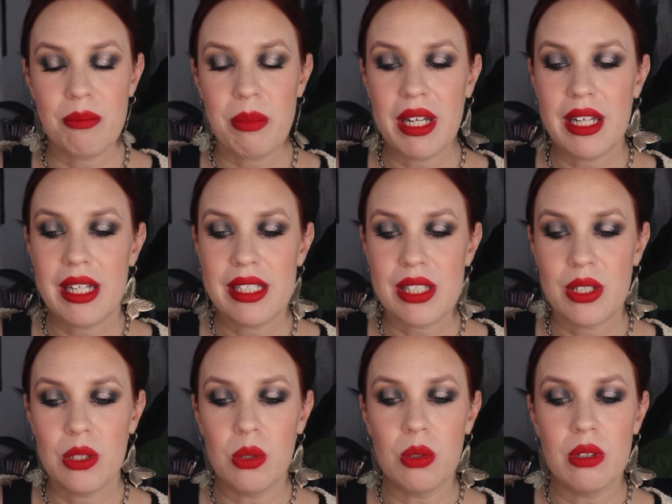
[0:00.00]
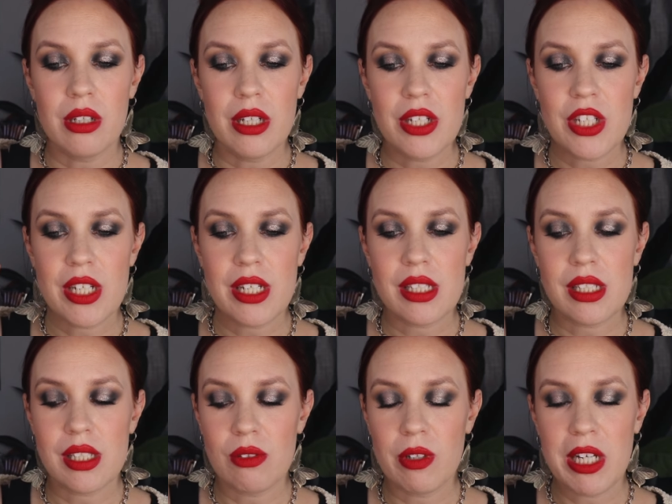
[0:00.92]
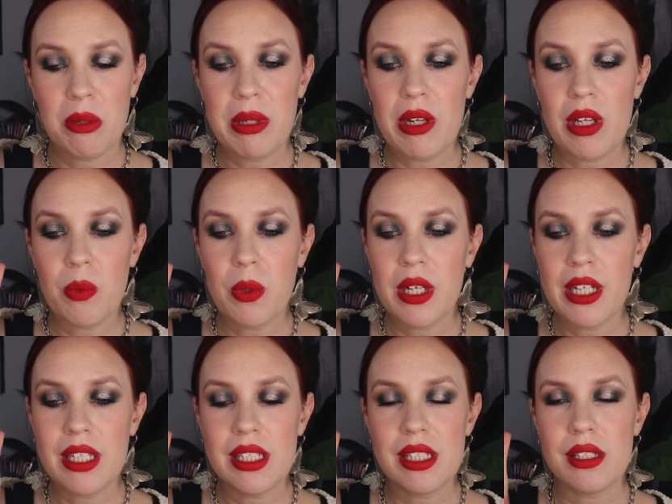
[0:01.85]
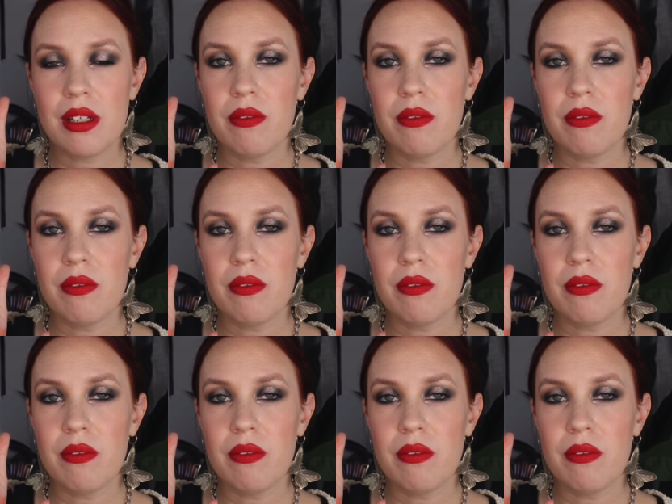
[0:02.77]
but it's gorgeous. The Rare Beauty ones,